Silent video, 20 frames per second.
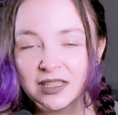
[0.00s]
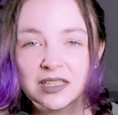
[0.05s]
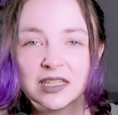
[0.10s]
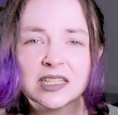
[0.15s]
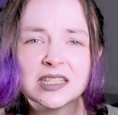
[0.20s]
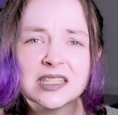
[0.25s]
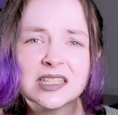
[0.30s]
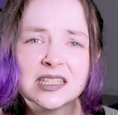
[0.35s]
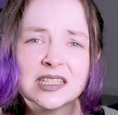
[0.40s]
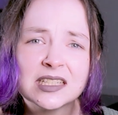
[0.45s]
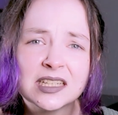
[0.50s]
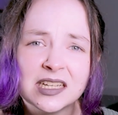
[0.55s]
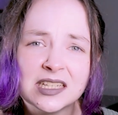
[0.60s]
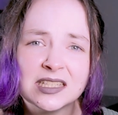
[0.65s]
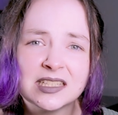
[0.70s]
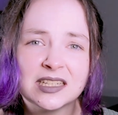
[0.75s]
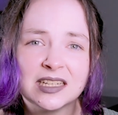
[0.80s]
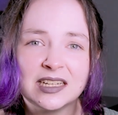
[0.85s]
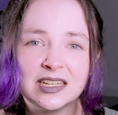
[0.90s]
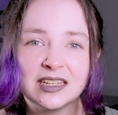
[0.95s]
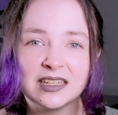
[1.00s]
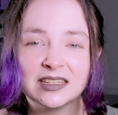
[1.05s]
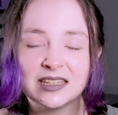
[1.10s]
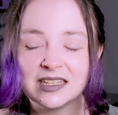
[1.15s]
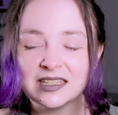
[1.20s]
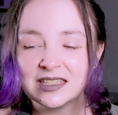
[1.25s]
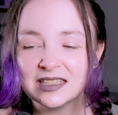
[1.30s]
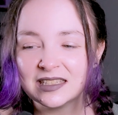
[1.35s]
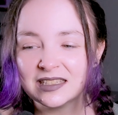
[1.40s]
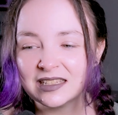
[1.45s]
That's disgusting.
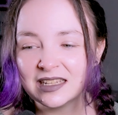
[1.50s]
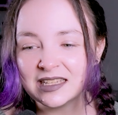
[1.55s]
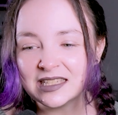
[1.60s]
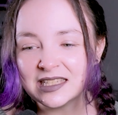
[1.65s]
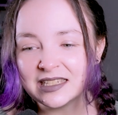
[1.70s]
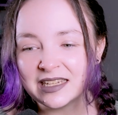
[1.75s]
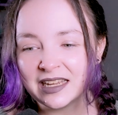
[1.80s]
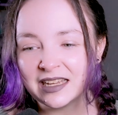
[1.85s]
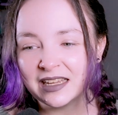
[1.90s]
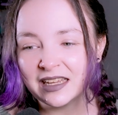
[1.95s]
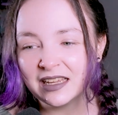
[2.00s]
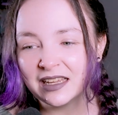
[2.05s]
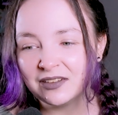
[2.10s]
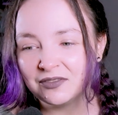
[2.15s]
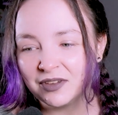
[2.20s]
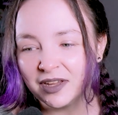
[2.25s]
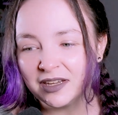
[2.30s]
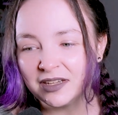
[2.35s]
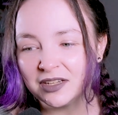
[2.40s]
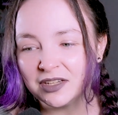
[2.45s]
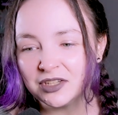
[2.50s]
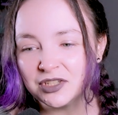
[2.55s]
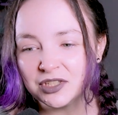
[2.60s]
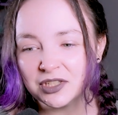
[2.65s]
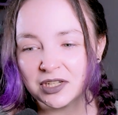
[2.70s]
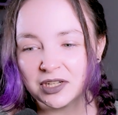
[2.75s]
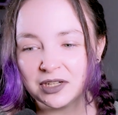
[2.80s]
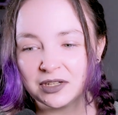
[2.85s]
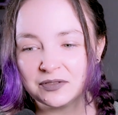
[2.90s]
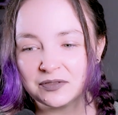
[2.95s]
That's taking advantage
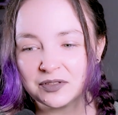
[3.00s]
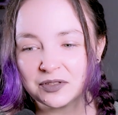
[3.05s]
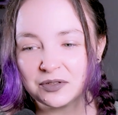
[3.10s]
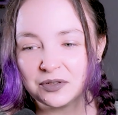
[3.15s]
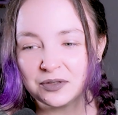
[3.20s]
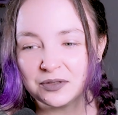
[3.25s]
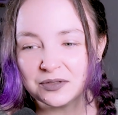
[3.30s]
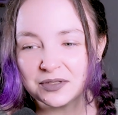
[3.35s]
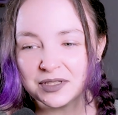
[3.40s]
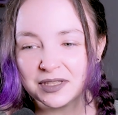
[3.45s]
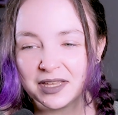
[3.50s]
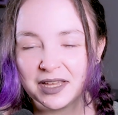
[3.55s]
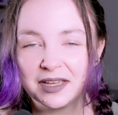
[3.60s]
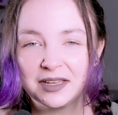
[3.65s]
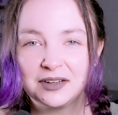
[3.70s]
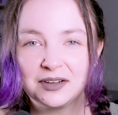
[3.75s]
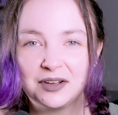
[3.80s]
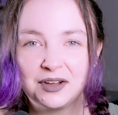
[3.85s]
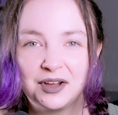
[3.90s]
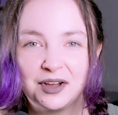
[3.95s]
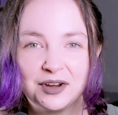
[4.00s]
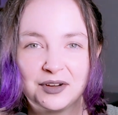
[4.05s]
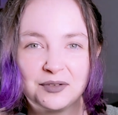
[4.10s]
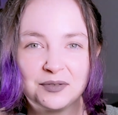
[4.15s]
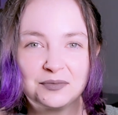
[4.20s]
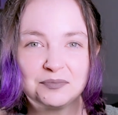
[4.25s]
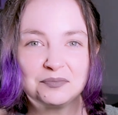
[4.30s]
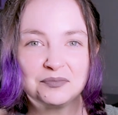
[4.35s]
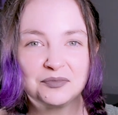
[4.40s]
of schools that are